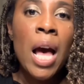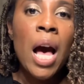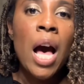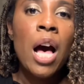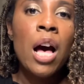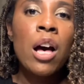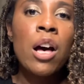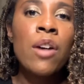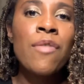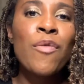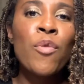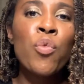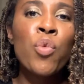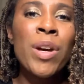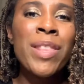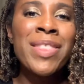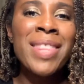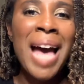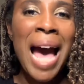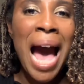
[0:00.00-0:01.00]
of
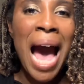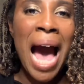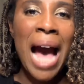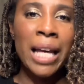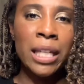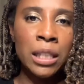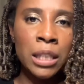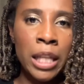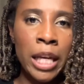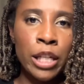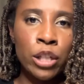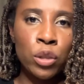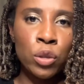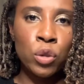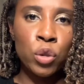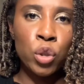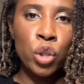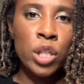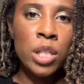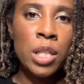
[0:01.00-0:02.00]
what the highlighter
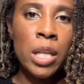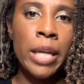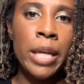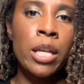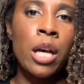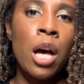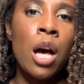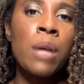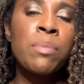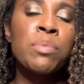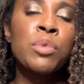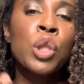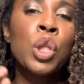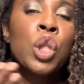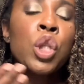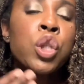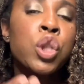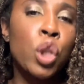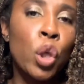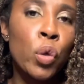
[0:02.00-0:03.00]
looks like up
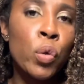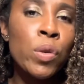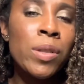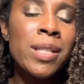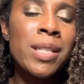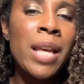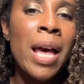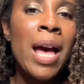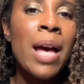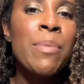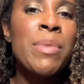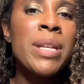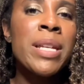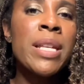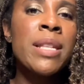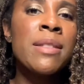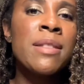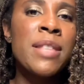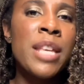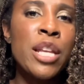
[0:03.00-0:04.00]
close,
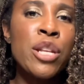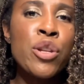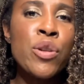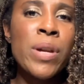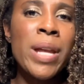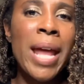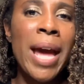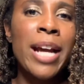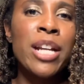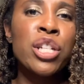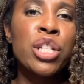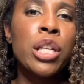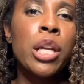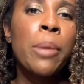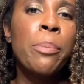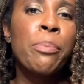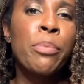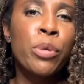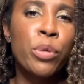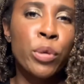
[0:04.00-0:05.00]
because then you could actually
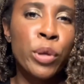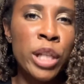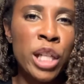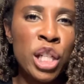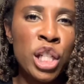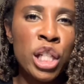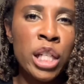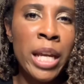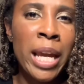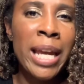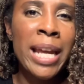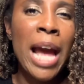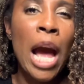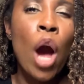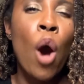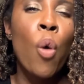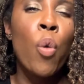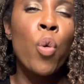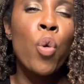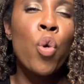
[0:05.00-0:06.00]
appreciate
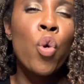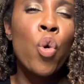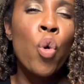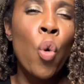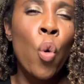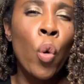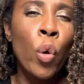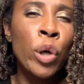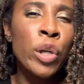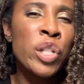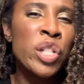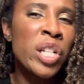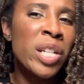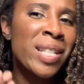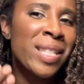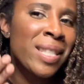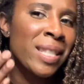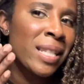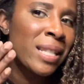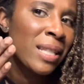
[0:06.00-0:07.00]
how
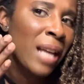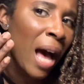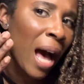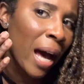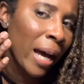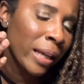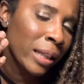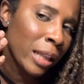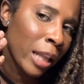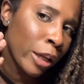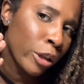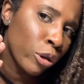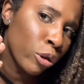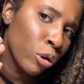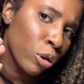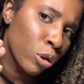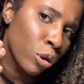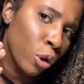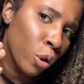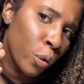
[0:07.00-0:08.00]
gorgeous this highlighter
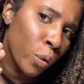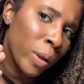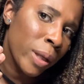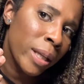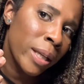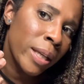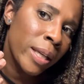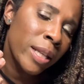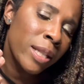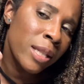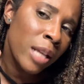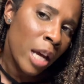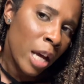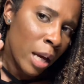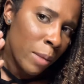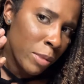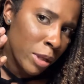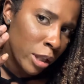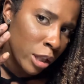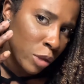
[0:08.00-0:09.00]
glow is,
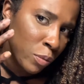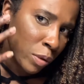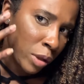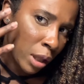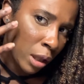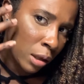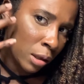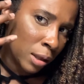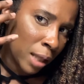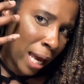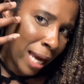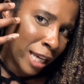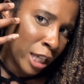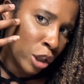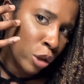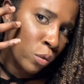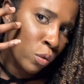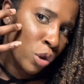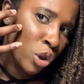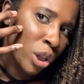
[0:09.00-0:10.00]
because with the light
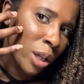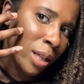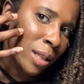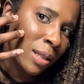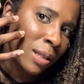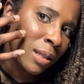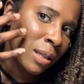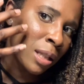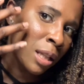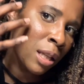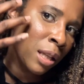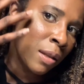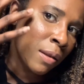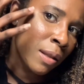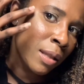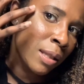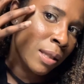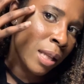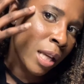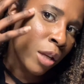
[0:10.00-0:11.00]
you just see
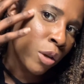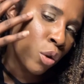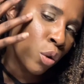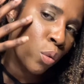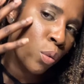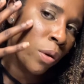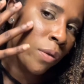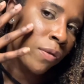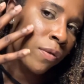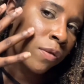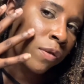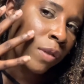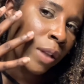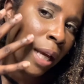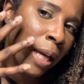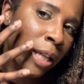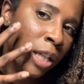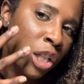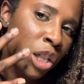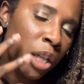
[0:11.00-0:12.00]
this inner
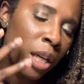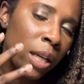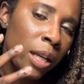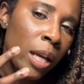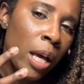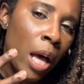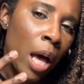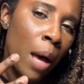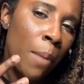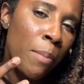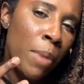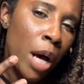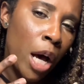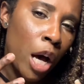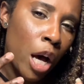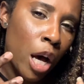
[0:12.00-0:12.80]
reflection, but